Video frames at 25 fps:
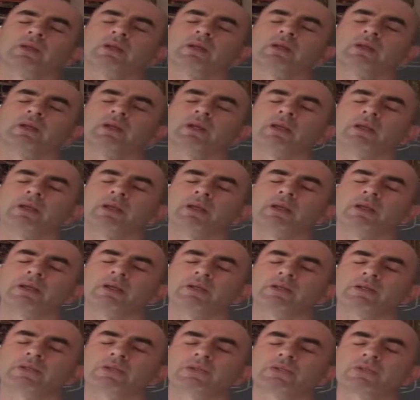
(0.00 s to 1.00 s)

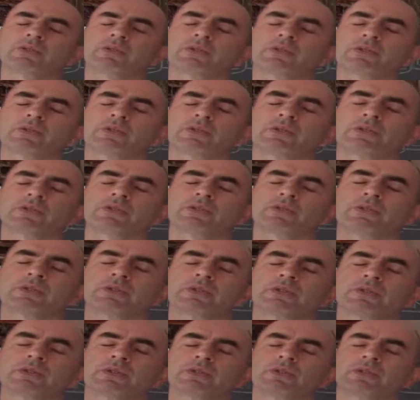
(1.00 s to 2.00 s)

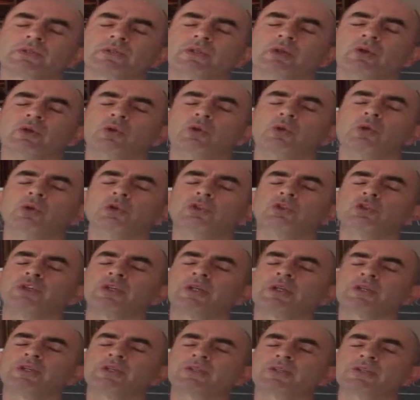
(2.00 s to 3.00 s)
Yes, the Lord
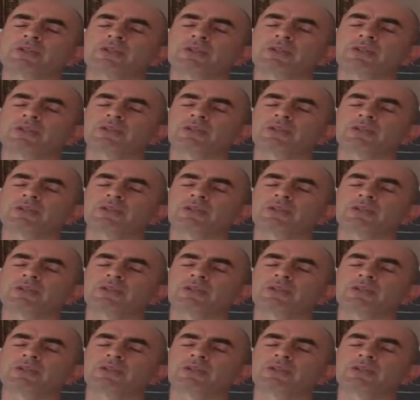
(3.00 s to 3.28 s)
Jesus